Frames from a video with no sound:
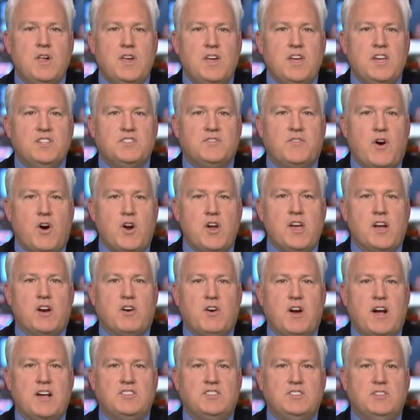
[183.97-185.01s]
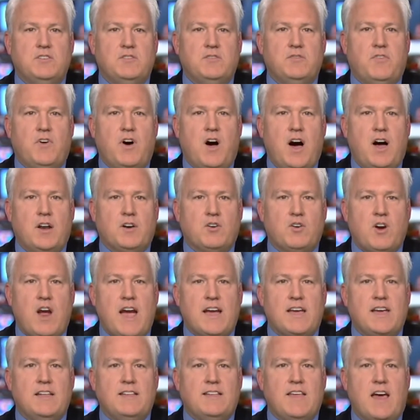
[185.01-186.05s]
He's very aggressive on
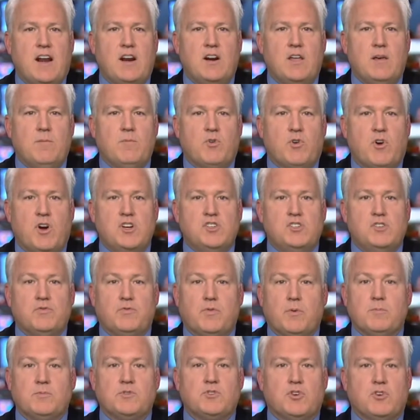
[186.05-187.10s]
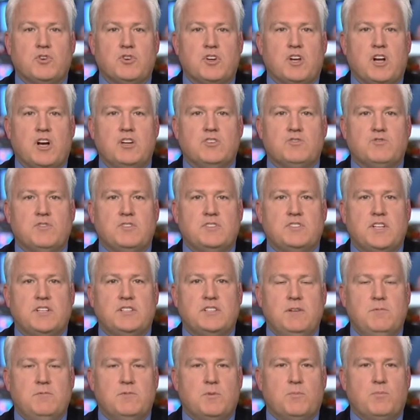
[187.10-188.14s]
cracking down on immigration from certain countries that
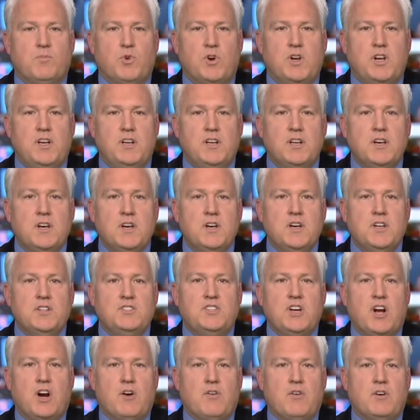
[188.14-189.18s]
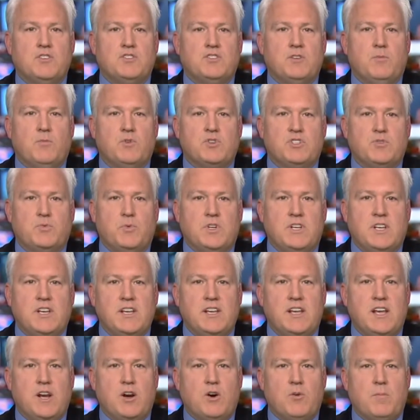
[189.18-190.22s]
mm. seem to mm. breed terrorism, which we
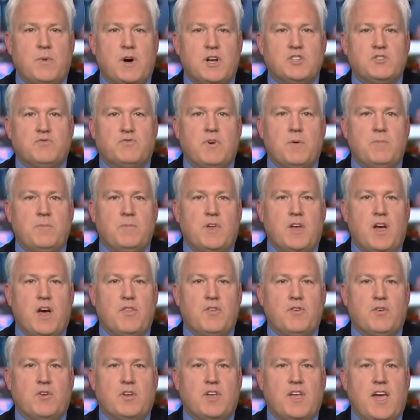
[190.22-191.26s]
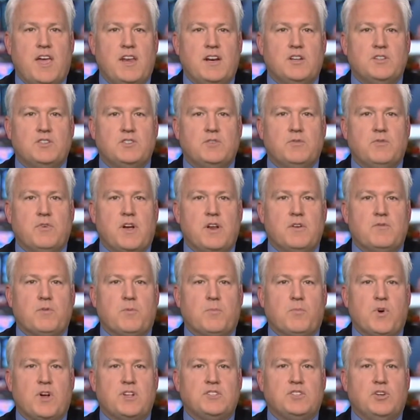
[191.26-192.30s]
didn't hear much from the other candidates who ran for
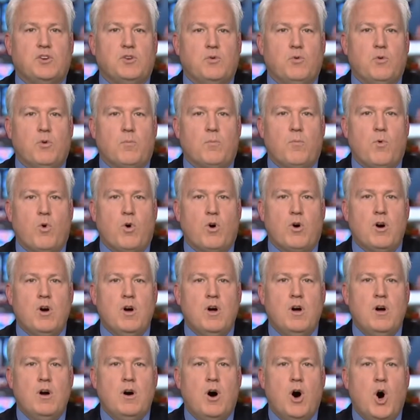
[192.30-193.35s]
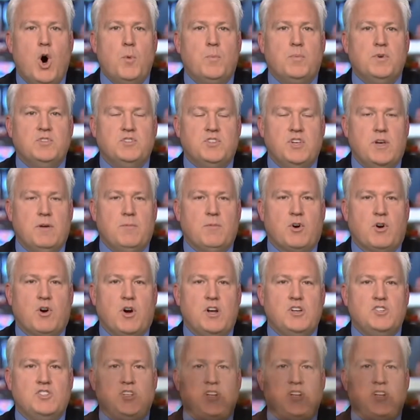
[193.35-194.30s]
president who were more open to immigration.